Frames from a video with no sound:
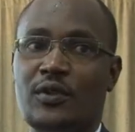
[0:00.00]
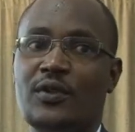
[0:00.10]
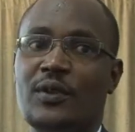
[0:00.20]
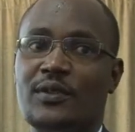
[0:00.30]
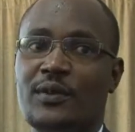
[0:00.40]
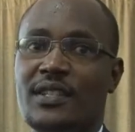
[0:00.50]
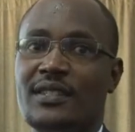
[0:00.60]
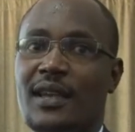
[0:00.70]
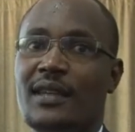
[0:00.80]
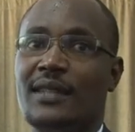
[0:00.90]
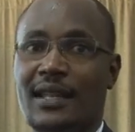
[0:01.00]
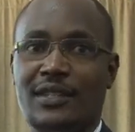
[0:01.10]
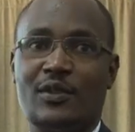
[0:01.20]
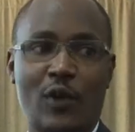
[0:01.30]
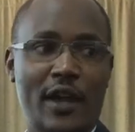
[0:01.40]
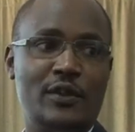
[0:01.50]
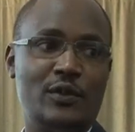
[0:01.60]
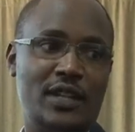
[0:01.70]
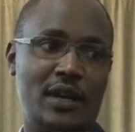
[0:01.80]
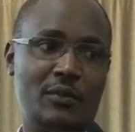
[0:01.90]
those ones we discussed. That is why it
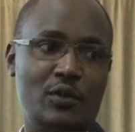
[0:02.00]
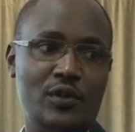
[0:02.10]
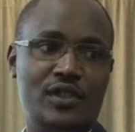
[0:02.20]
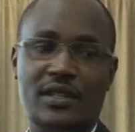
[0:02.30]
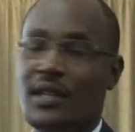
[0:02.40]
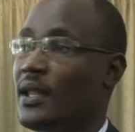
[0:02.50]
was a kamkunji.